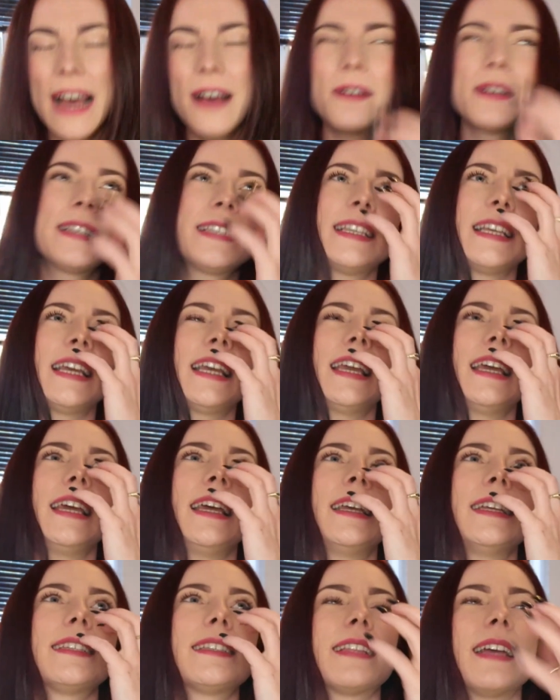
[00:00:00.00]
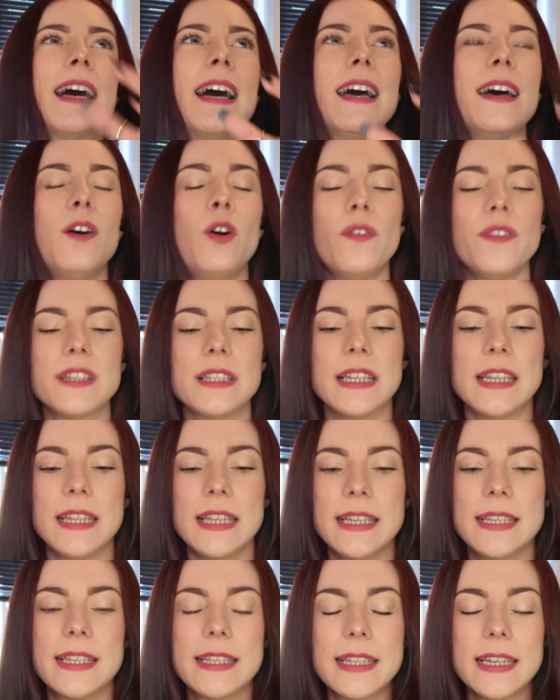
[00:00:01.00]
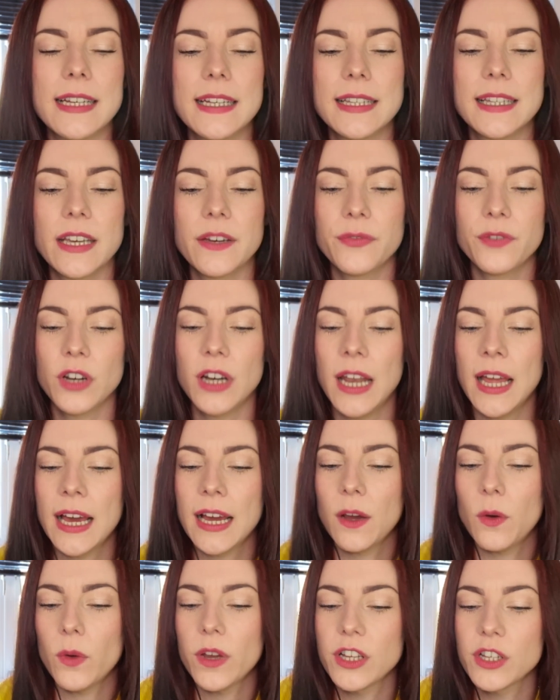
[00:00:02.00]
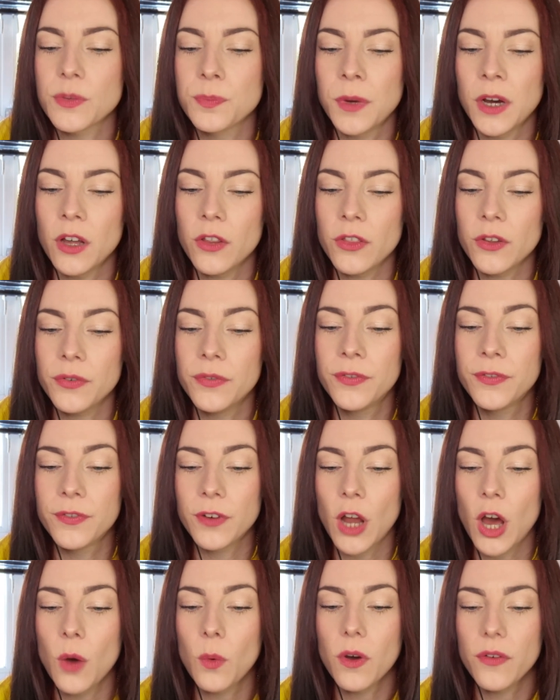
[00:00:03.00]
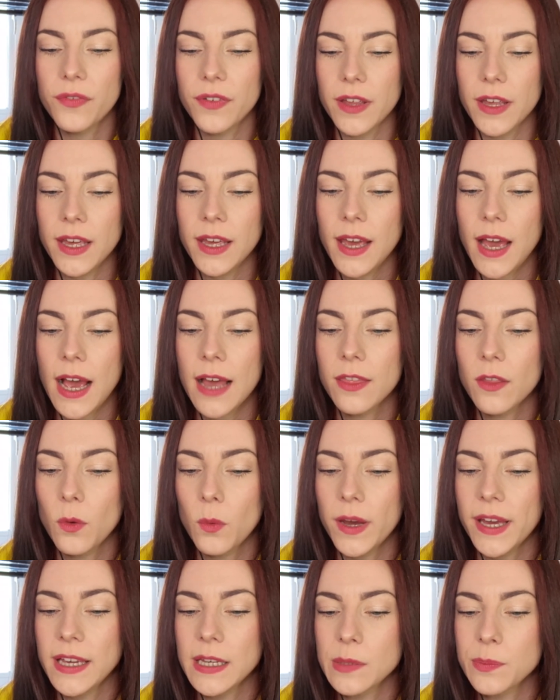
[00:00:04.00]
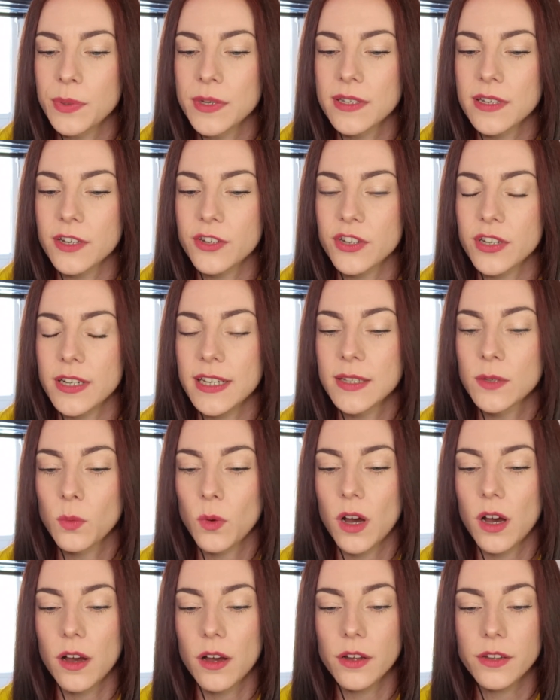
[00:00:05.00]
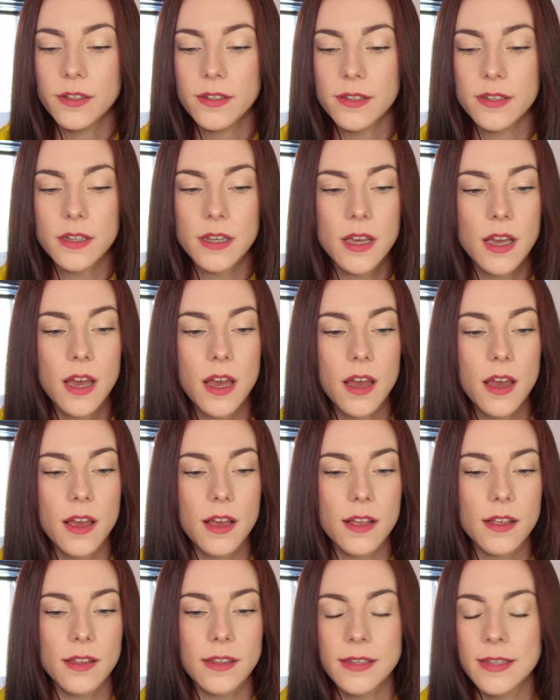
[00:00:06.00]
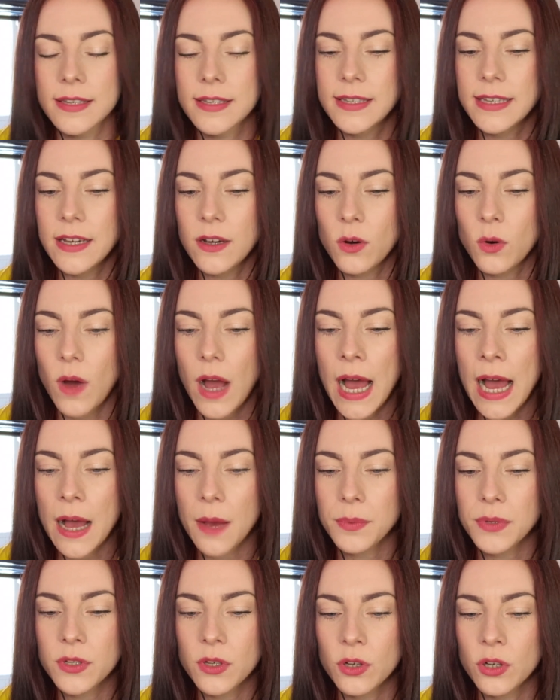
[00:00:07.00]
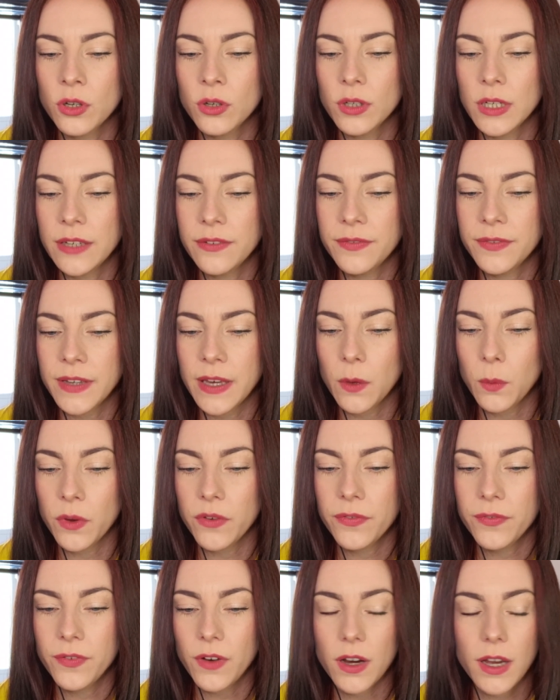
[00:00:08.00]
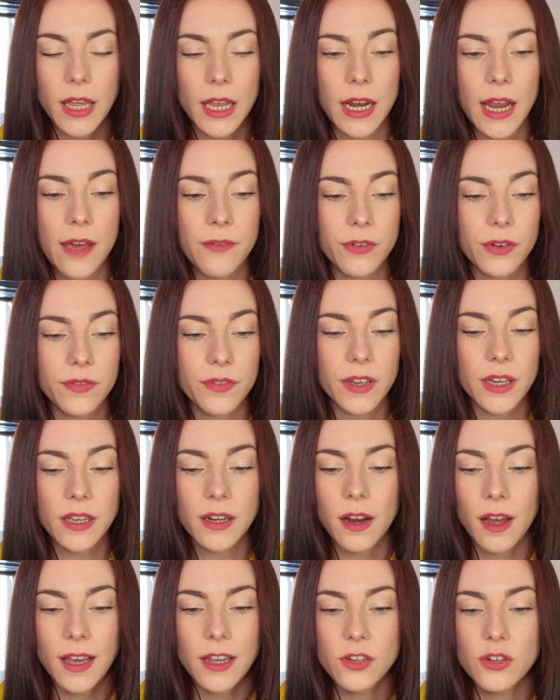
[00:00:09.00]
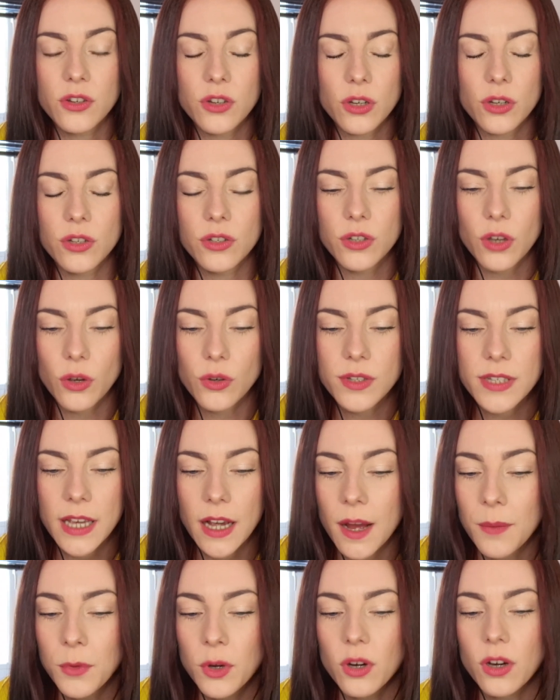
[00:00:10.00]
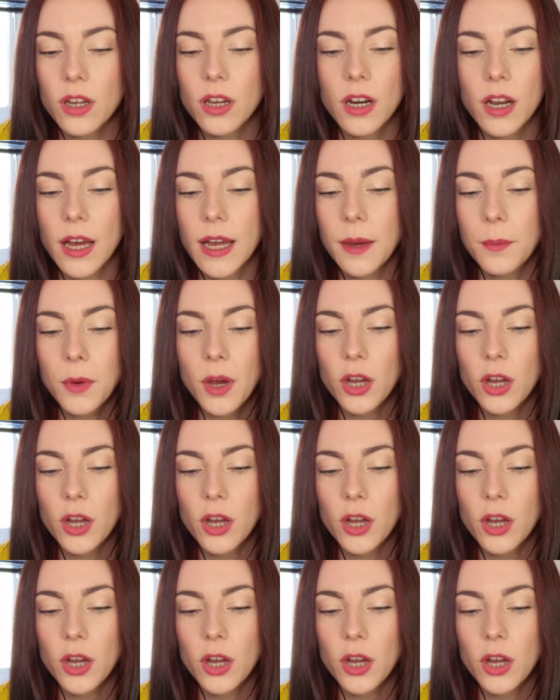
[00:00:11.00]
How sick it is that, obviously this is in a different language, but the flow of it and the way he's positioned his words still absolutely fit with fucking everything. Like, it's just so sick. I'm not gonna lie, I'm